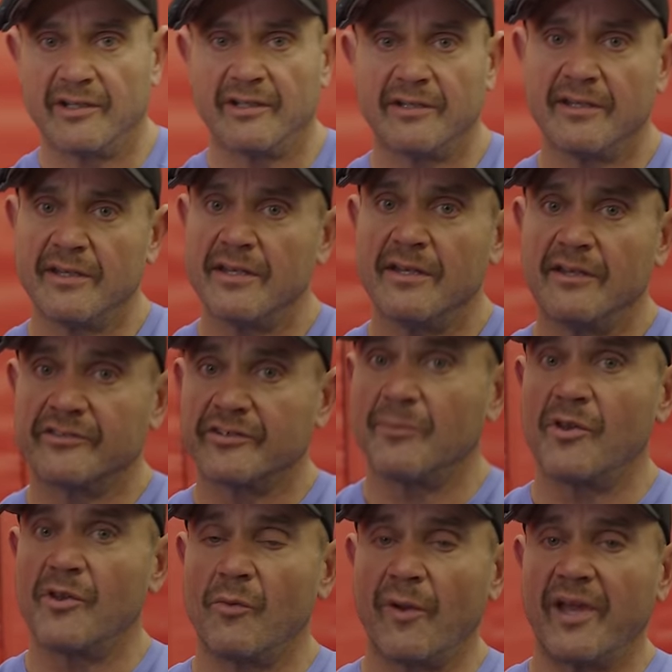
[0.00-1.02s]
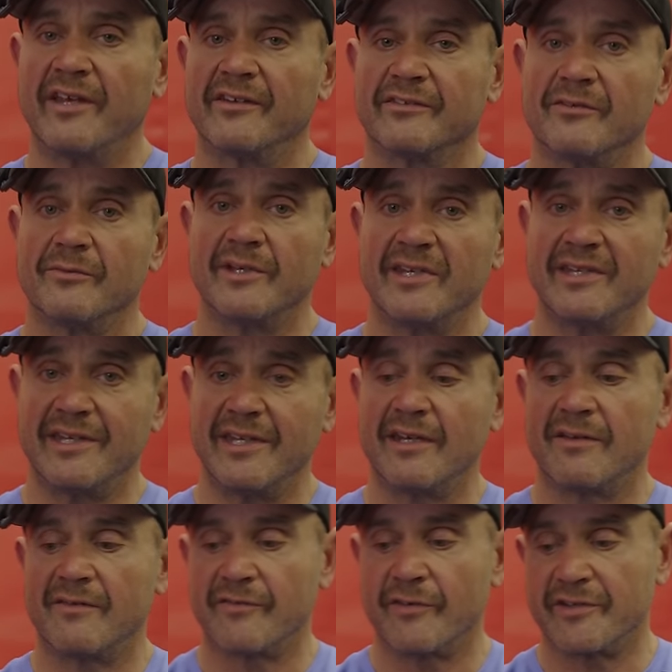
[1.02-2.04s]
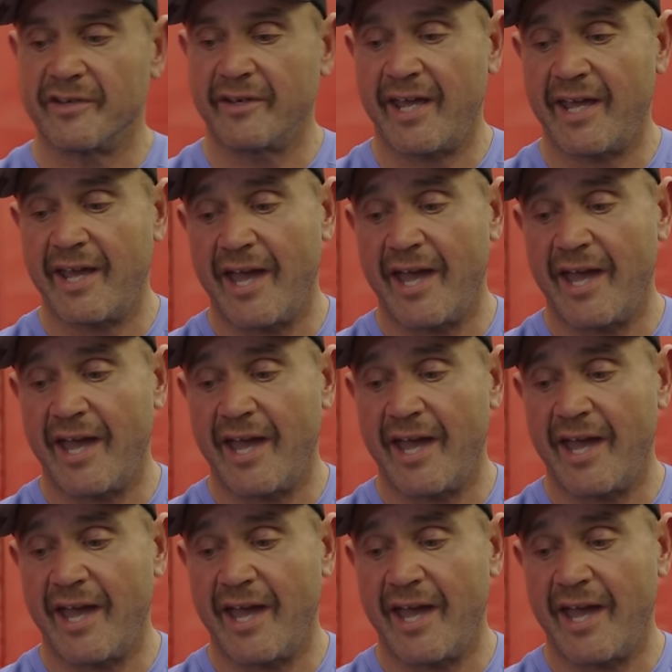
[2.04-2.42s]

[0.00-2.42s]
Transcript: it some of the ways that we did for today.